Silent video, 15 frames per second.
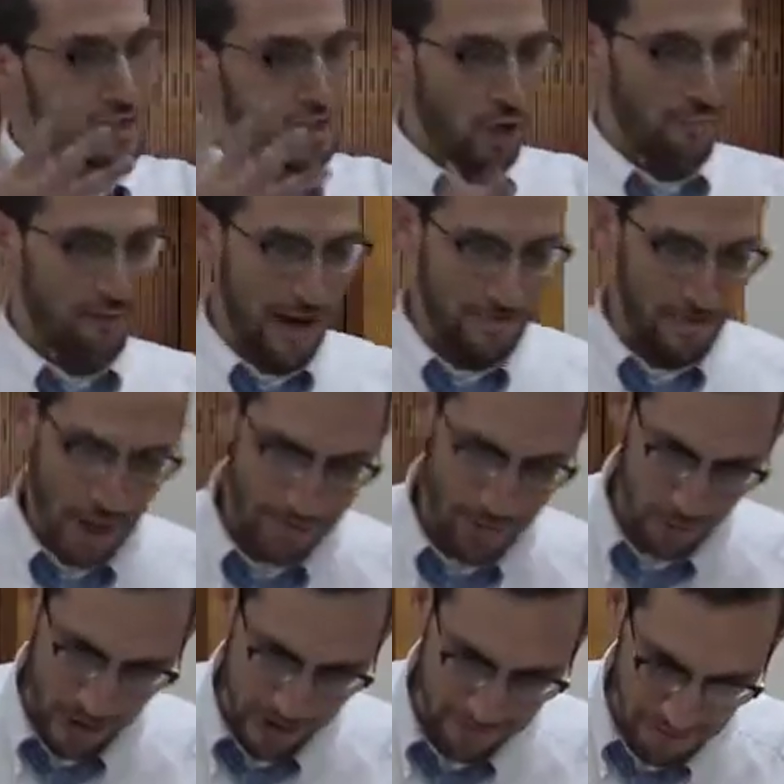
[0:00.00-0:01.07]
So if I buy my
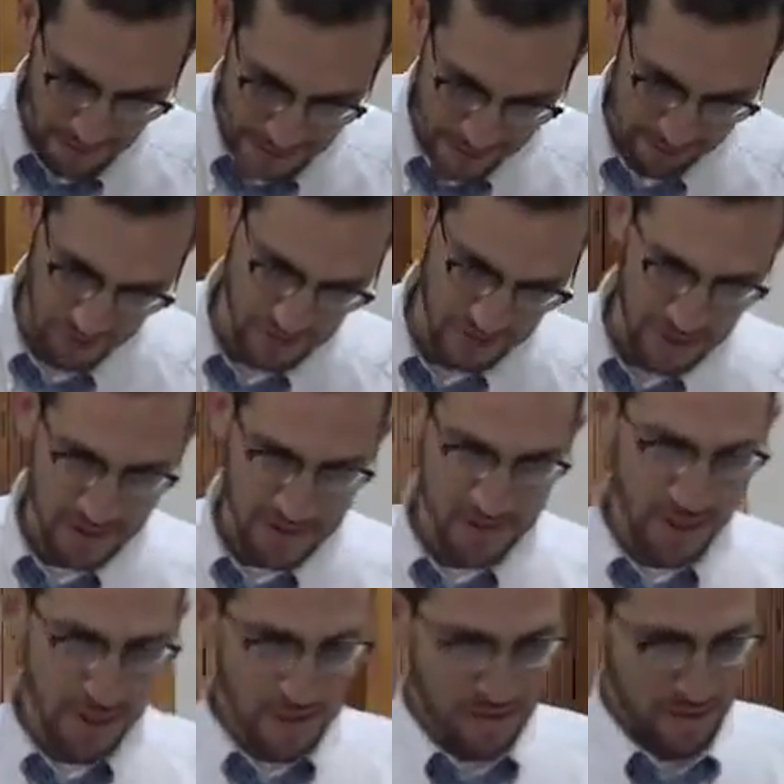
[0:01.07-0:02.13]
wife the candlesticks,
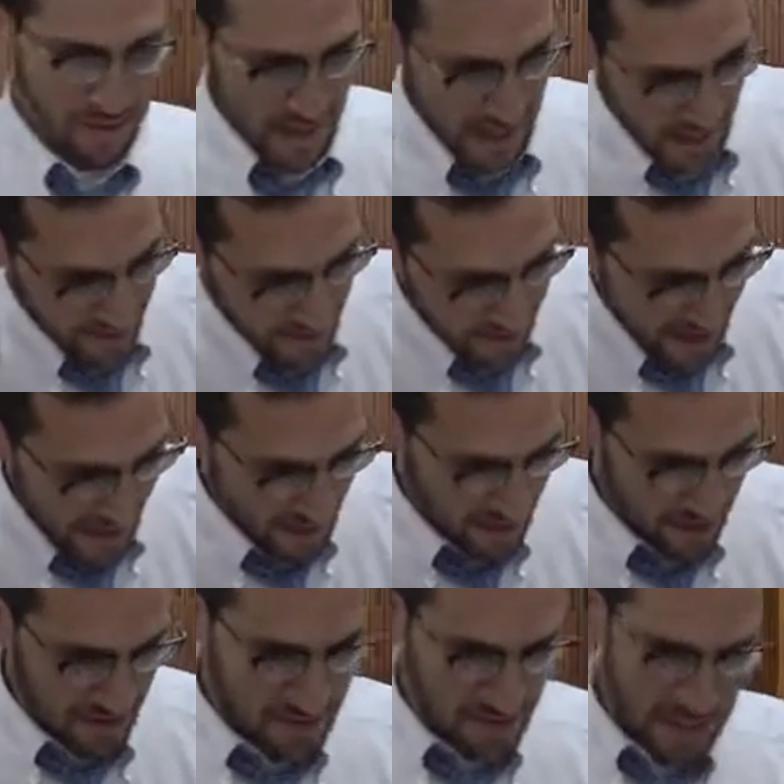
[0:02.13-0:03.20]
so then that
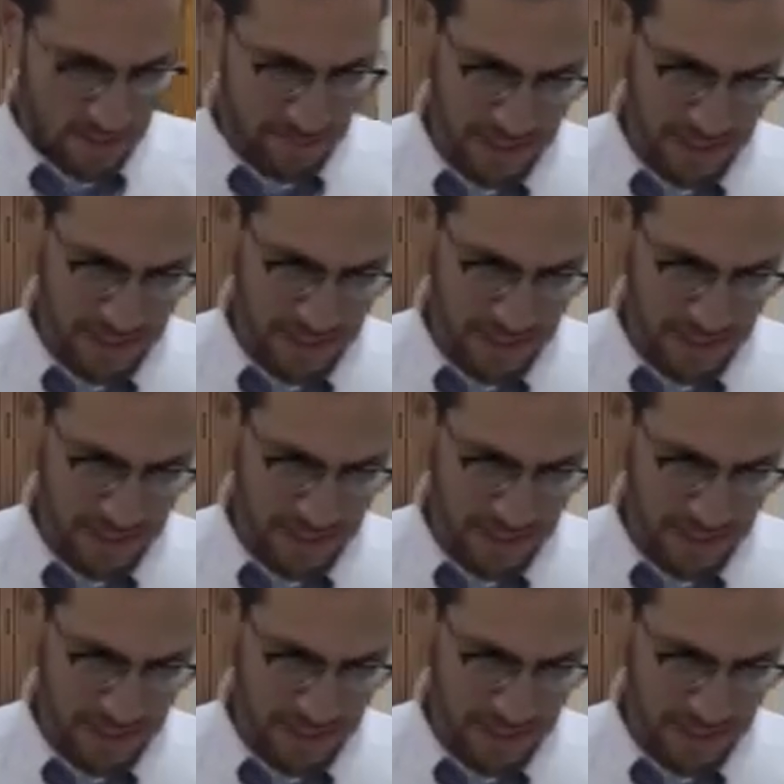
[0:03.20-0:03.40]
is a